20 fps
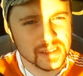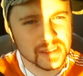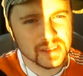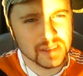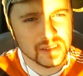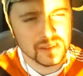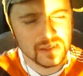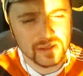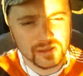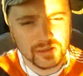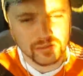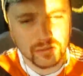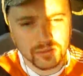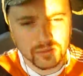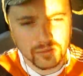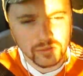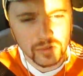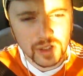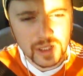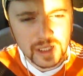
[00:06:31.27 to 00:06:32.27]
And he
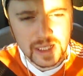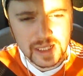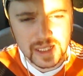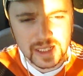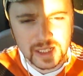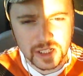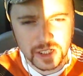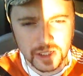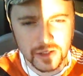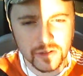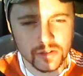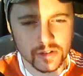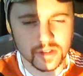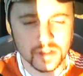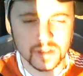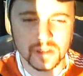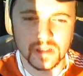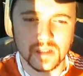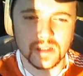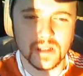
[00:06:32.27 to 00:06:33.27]
wants us to depend on
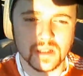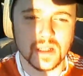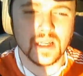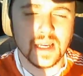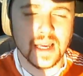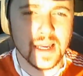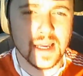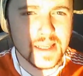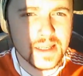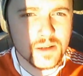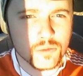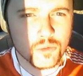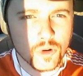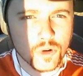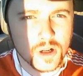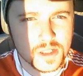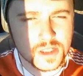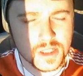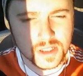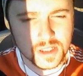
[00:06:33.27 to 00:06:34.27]
him and lean on him
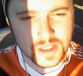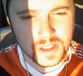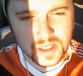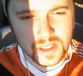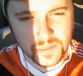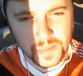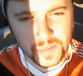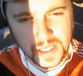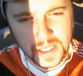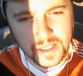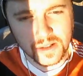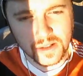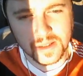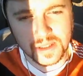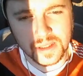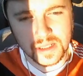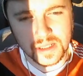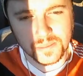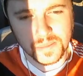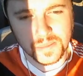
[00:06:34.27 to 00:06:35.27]
and trust
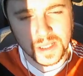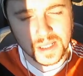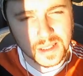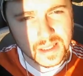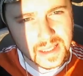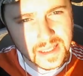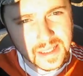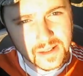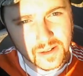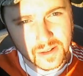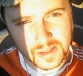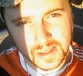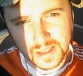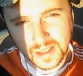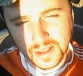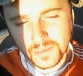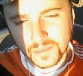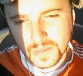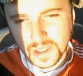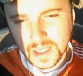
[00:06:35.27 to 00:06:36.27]
in
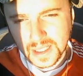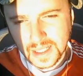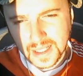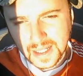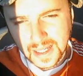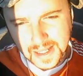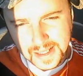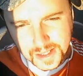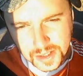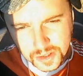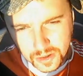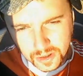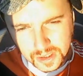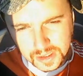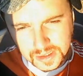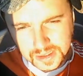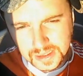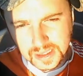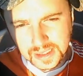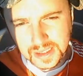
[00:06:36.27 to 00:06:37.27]
him. He's just waiting
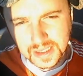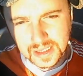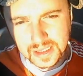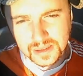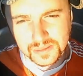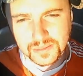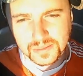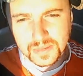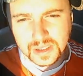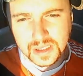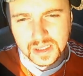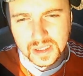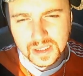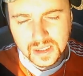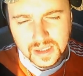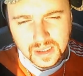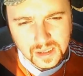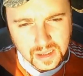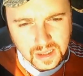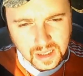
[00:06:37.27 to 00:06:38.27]
for you to come home
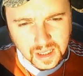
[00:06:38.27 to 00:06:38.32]
basically.